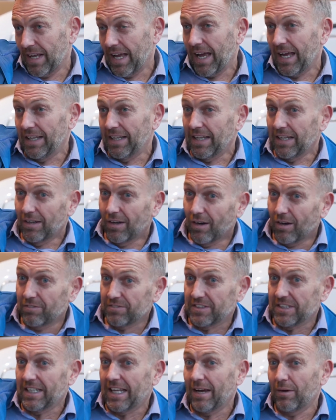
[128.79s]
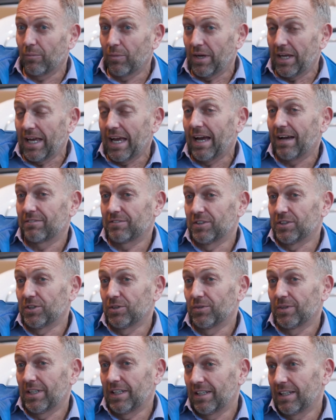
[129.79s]
And then after that, we have to
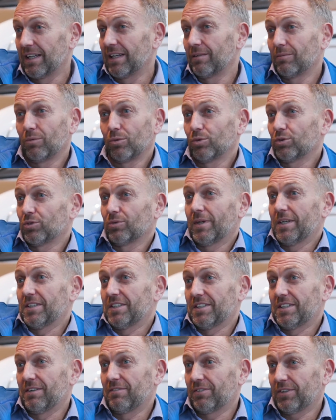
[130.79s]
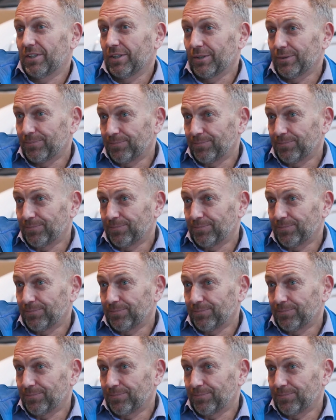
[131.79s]
do an inland waterway certificate.